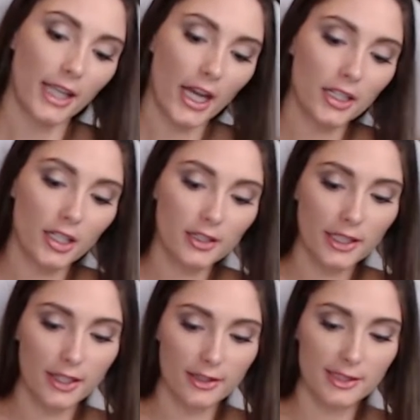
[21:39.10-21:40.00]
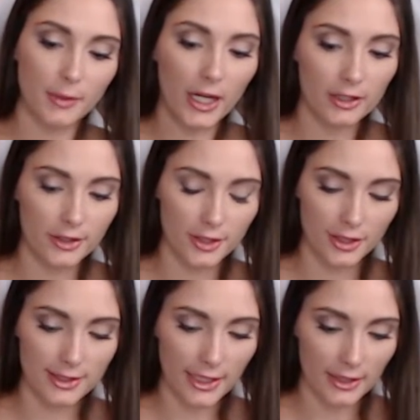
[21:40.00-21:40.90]
Khadgar let out a smile and shook
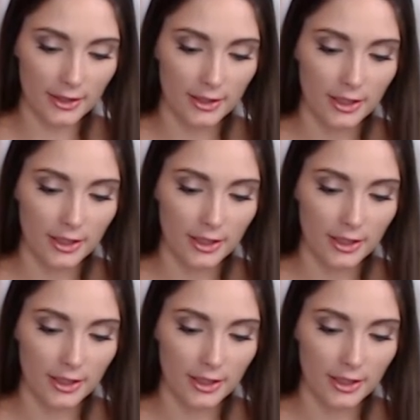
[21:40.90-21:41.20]
his head.